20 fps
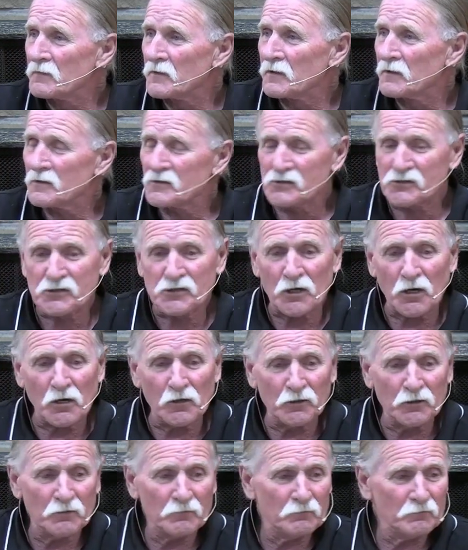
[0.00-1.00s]
a
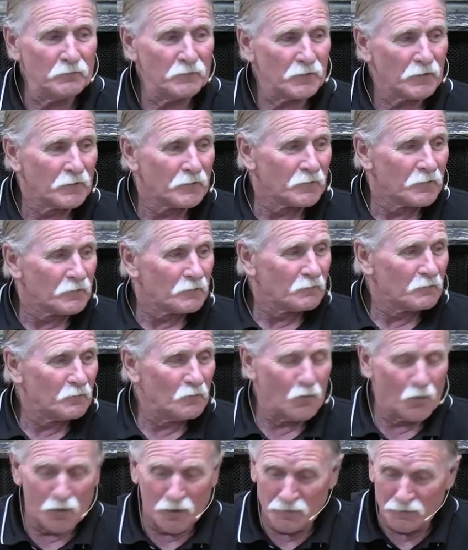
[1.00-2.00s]
solemn
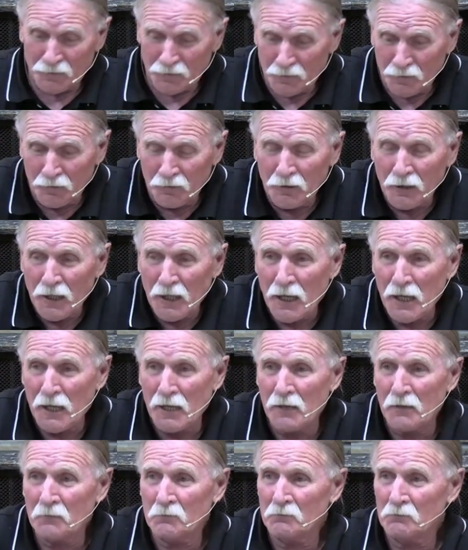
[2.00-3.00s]
one little
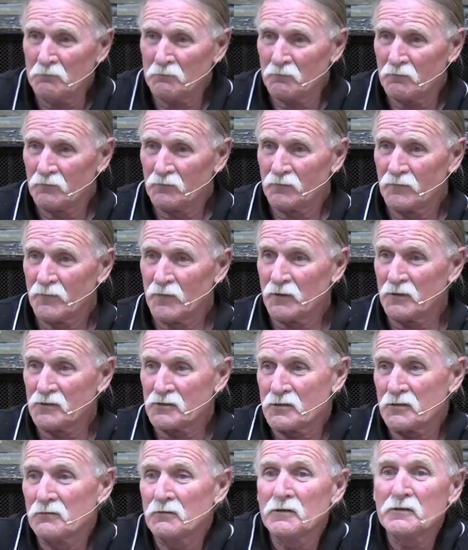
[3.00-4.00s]
lamb? Because
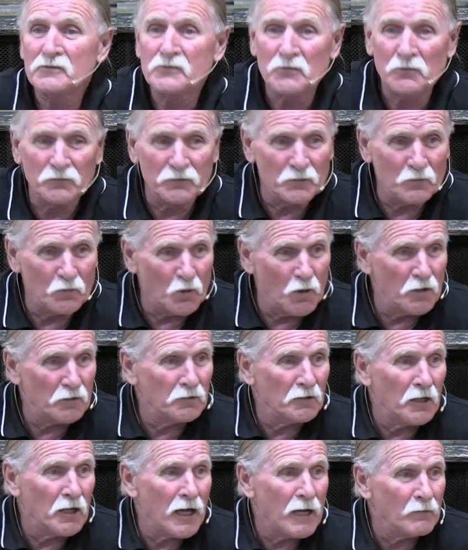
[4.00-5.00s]
there is only
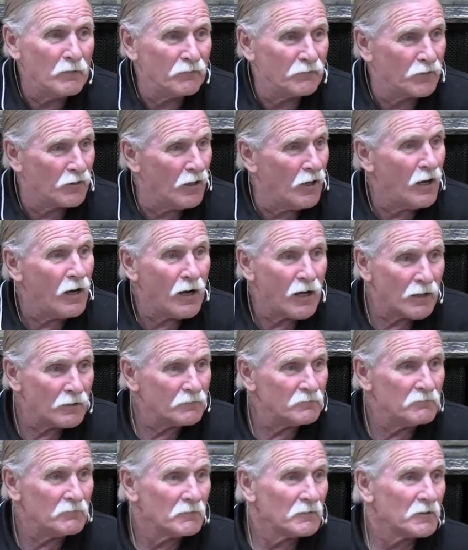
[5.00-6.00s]
one Lamb of
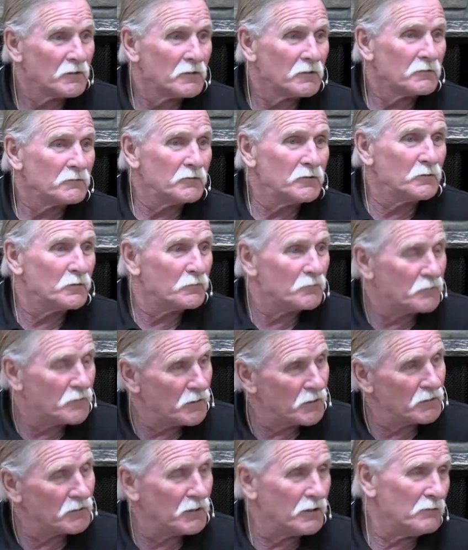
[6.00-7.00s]
God. You would
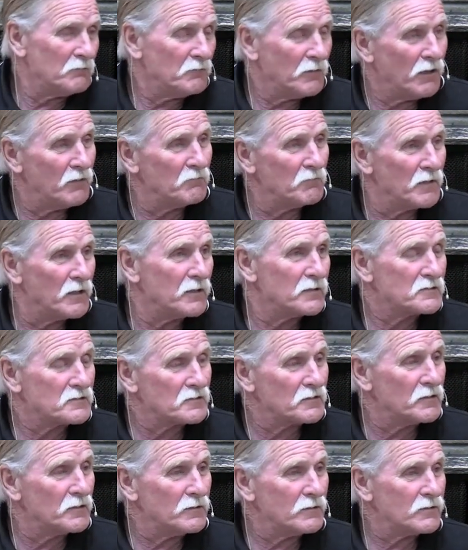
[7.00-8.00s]
think that might make
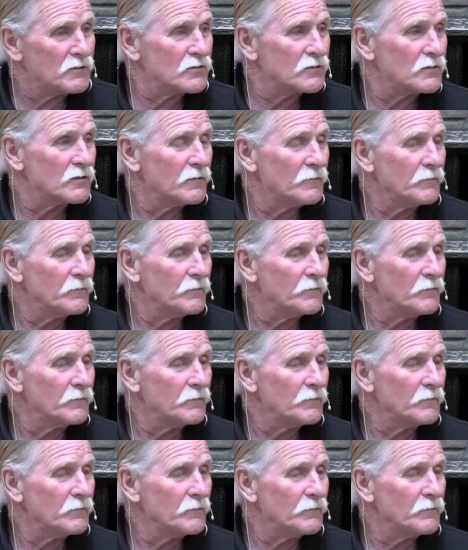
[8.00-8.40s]
sense.